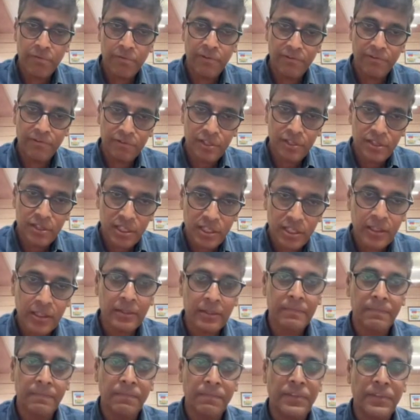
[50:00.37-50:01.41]
of
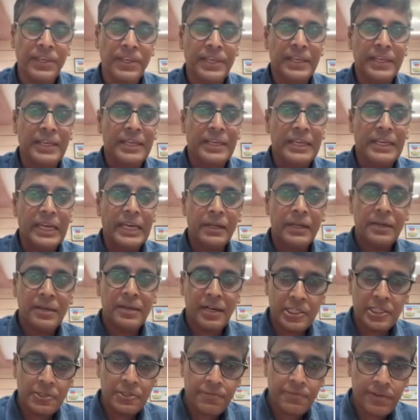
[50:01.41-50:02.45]
everything and
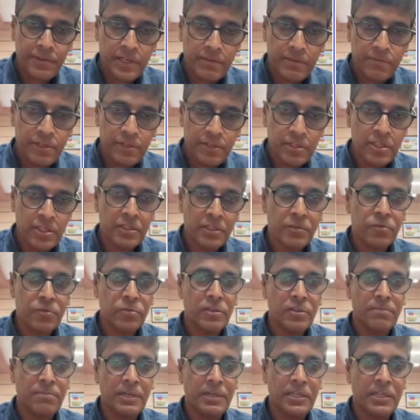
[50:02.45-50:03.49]
transfer everything to
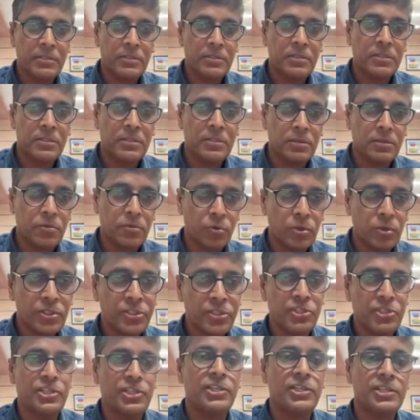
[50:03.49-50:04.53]
the master control
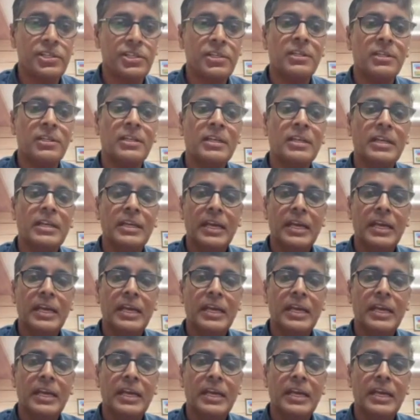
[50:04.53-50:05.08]
station,